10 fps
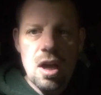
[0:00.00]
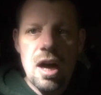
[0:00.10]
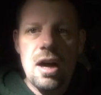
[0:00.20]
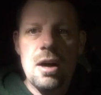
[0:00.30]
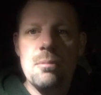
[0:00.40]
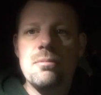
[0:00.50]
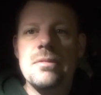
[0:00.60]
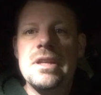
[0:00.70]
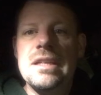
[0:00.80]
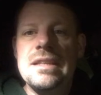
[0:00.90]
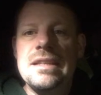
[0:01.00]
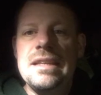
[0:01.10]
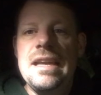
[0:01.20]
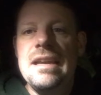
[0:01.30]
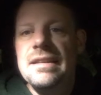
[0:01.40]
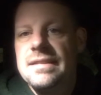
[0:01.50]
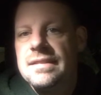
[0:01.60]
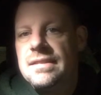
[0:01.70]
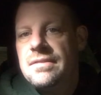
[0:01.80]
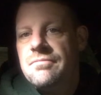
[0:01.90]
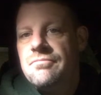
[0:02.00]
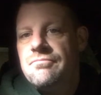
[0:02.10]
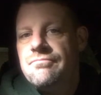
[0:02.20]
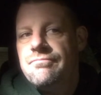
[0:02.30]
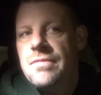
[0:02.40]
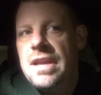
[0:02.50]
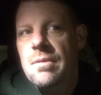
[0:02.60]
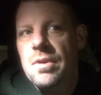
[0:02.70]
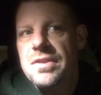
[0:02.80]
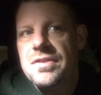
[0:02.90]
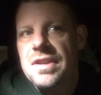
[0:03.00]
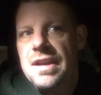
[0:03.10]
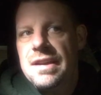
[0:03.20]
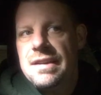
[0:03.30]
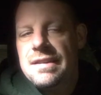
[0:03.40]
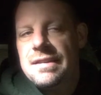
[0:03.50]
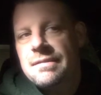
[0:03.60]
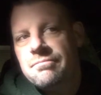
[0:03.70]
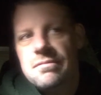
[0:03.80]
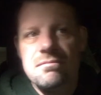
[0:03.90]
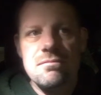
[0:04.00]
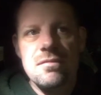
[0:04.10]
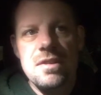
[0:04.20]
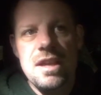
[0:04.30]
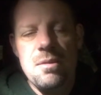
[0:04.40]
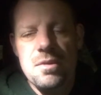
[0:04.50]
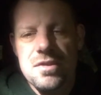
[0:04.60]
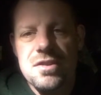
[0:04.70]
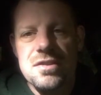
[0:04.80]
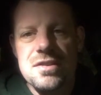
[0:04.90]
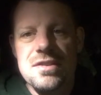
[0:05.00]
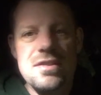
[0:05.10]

I don't want to say it was